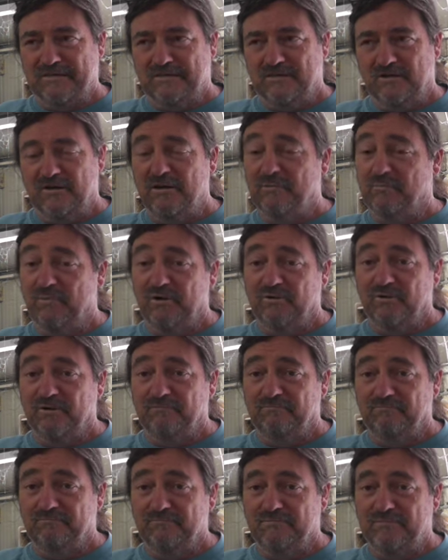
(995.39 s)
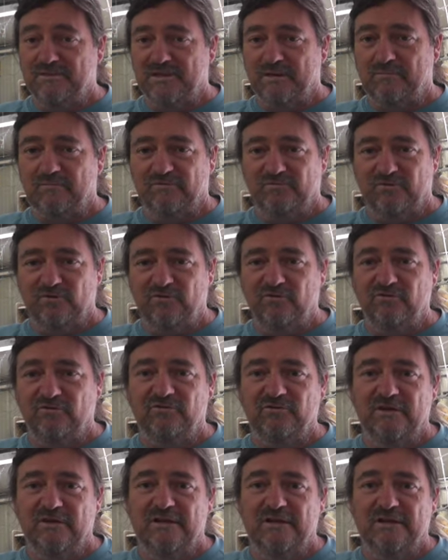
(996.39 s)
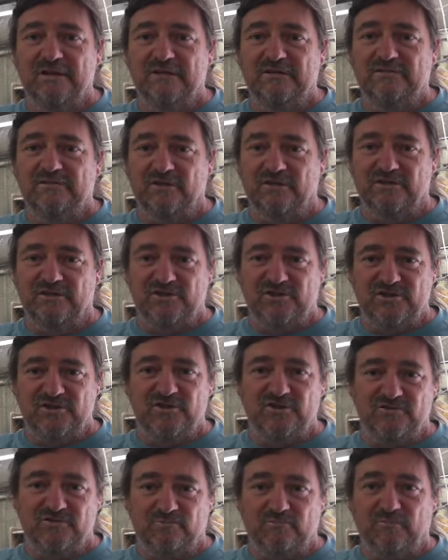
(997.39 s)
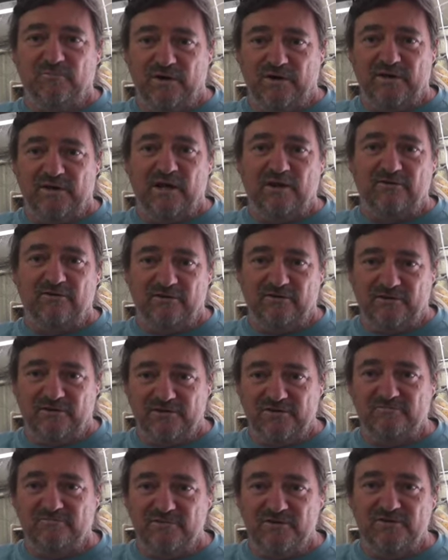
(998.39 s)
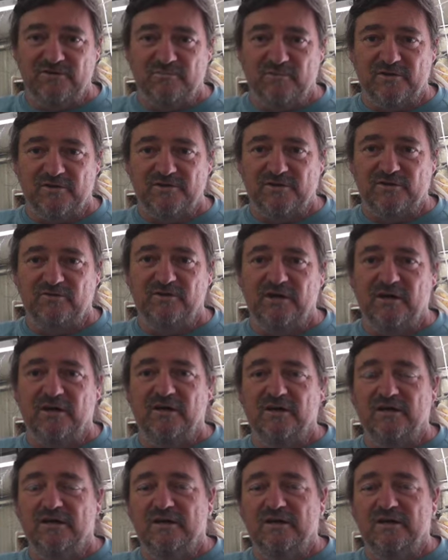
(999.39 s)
the Lembongan. It's a couple of scooters that I just use when I go there. I just use my scooter.